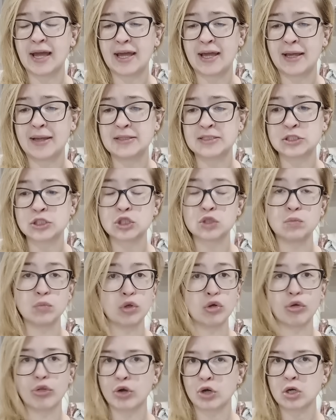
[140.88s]
a
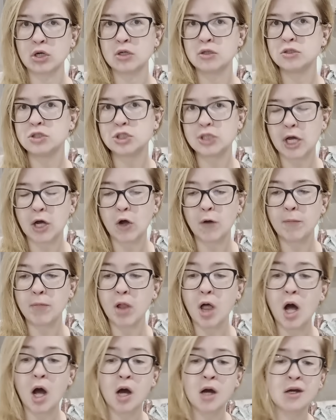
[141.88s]
smoother gel
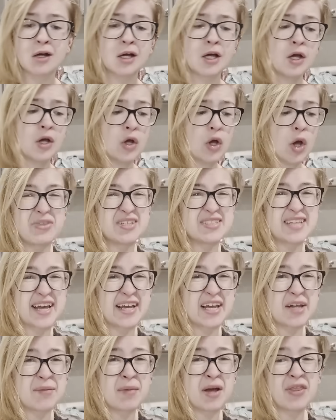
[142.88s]
block. The
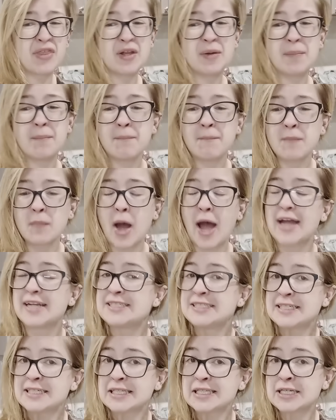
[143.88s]
second method
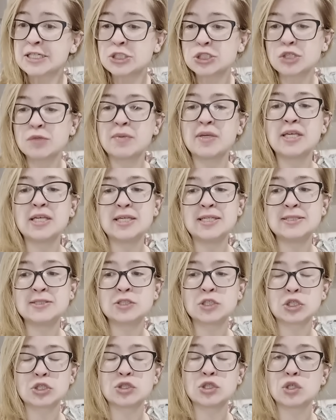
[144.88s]
ideally should be
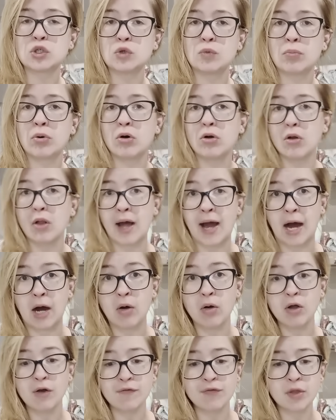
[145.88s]
easier to pull
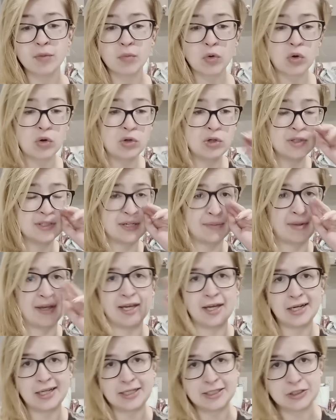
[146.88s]
out of the mold and make
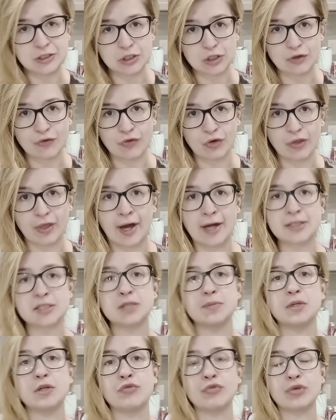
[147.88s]
it easier for that
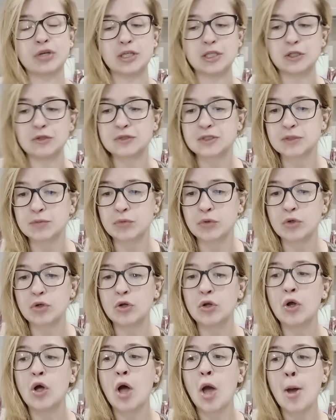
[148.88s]
to be
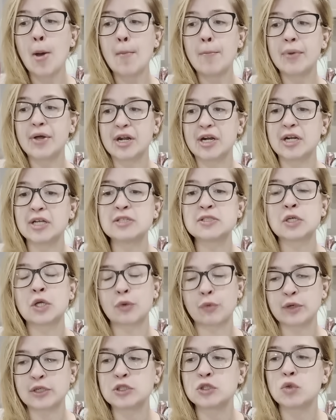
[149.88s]
reusable, but it is
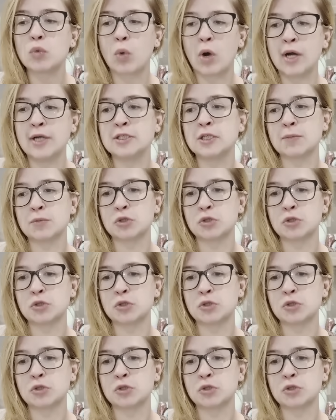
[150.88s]
going to wind up